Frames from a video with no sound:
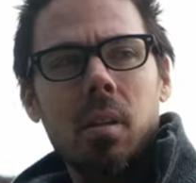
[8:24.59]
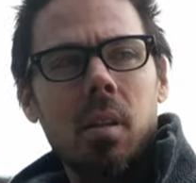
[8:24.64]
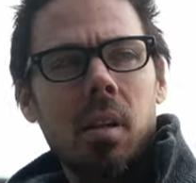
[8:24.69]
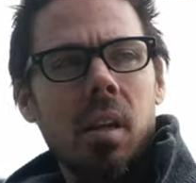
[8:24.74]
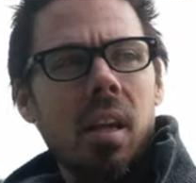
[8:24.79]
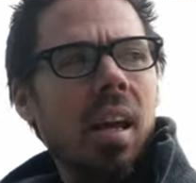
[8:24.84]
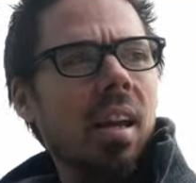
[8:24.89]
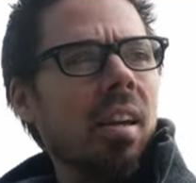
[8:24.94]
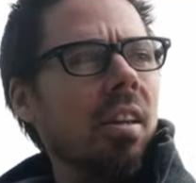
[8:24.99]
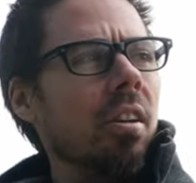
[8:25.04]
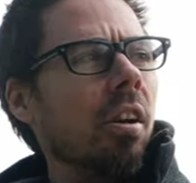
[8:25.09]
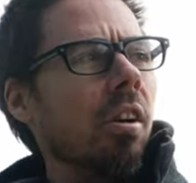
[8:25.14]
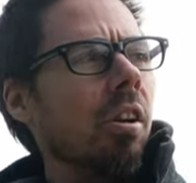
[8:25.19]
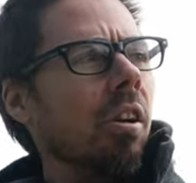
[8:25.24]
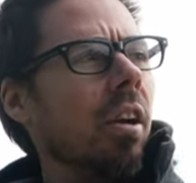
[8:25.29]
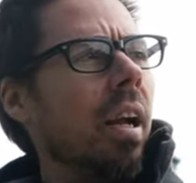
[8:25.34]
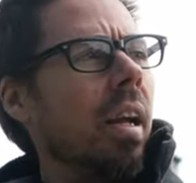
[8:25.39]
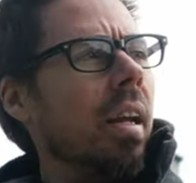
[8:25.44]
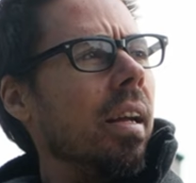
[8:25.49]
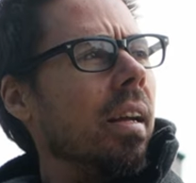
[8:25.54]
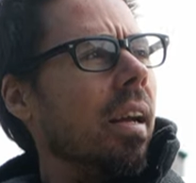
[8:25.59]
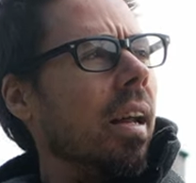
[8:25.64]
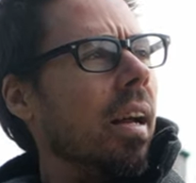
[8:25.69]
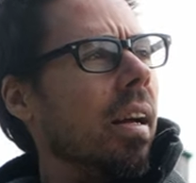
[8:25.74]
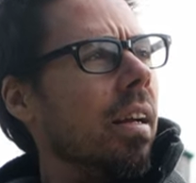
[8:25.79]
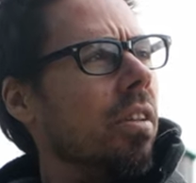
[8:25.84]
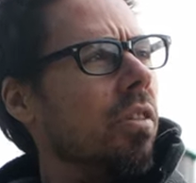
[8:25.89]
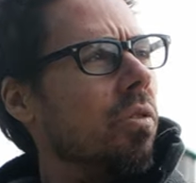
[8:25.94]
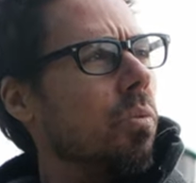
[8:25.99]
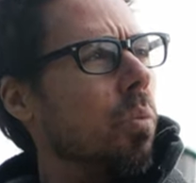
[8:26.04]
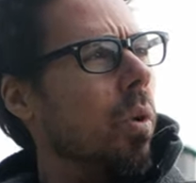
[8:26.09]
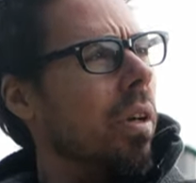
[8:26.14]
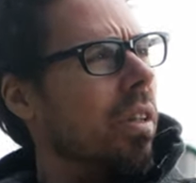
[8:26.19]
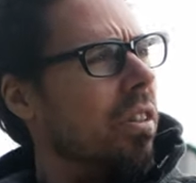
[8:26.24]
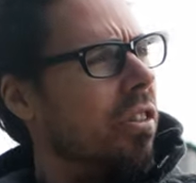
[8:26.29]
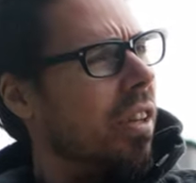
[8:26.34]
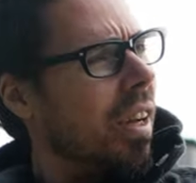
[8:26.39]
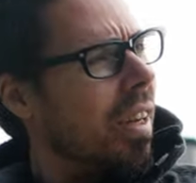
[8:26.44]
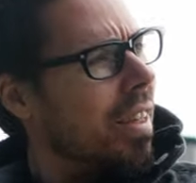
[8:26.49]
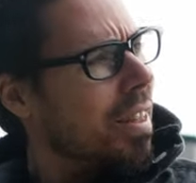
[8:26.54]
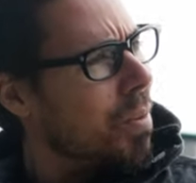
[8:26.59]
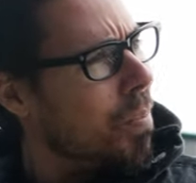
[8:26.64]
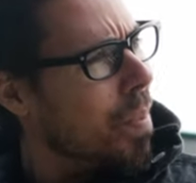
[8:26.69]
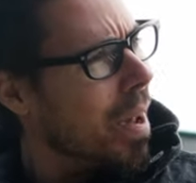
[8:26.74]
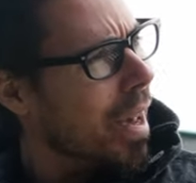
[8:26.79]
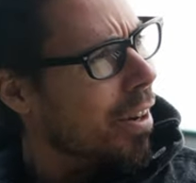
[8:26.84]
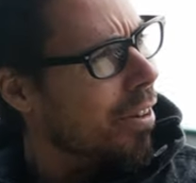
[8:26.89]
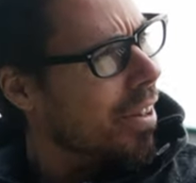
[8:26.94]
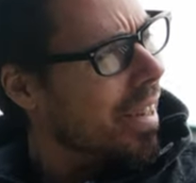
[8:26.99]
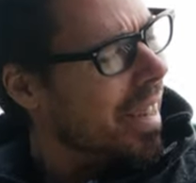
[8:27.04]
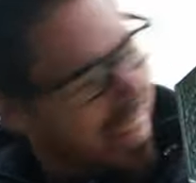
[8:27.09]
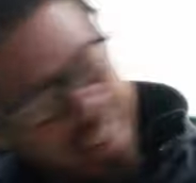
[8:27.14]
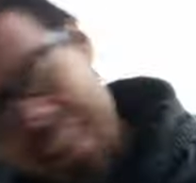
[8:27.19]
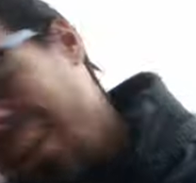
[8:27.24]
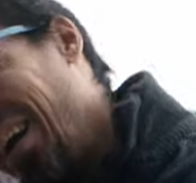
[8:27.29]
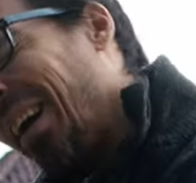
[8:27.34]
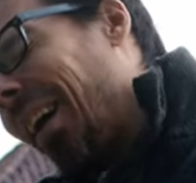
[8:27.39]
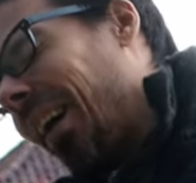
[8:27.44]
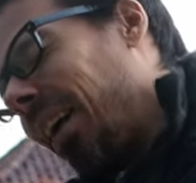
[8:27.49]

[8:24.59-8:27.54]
The Canon R8 has what sized battery?